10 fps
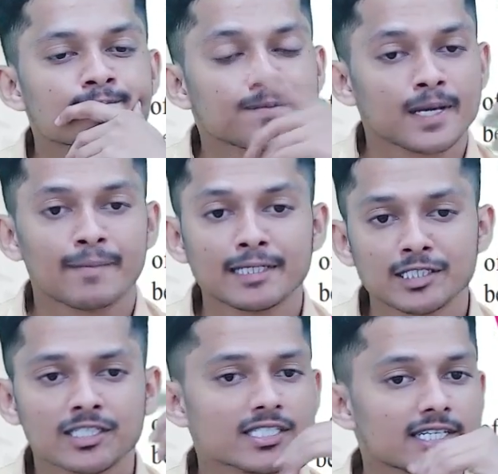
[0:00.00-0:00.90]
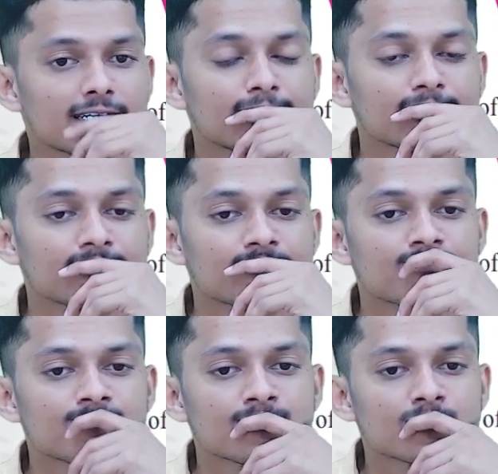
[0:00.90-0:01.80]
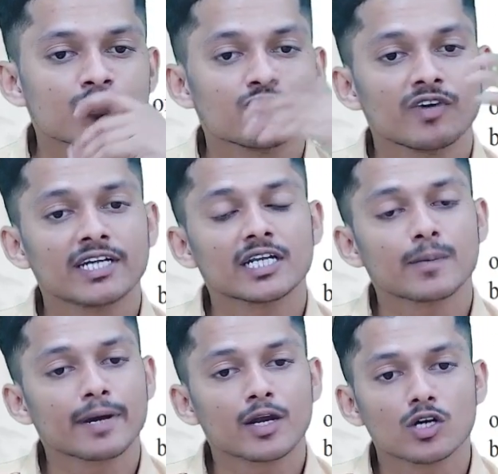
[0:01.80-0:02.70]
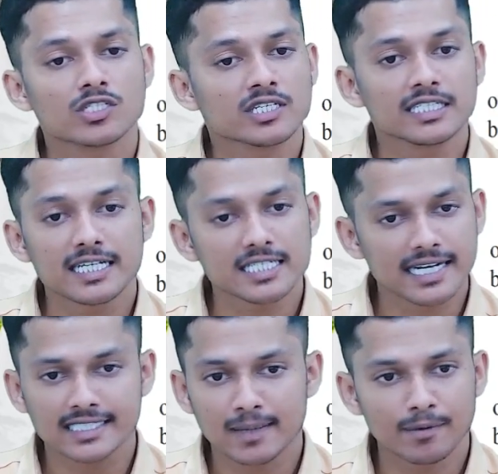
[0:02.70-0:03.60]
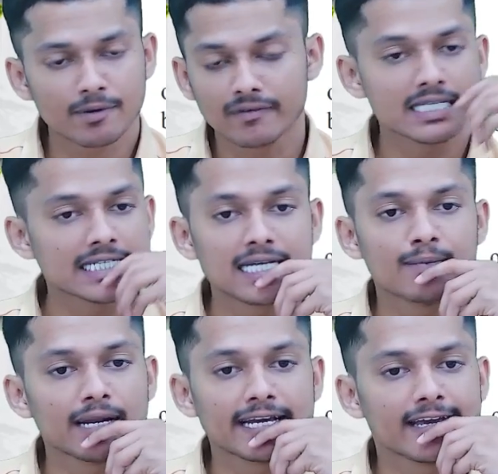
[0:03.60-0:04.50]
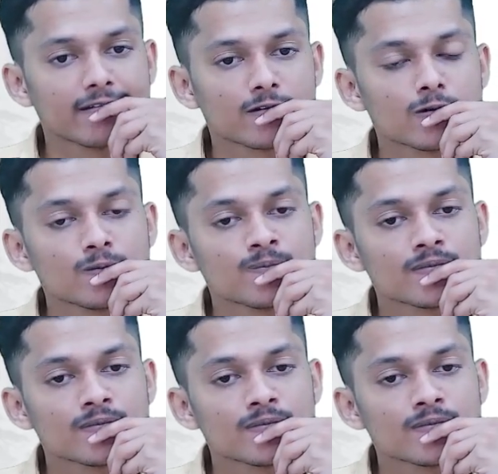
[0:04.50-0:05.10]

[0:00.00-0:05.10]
A machine is there where the repair costing is just example, previous example I gave you.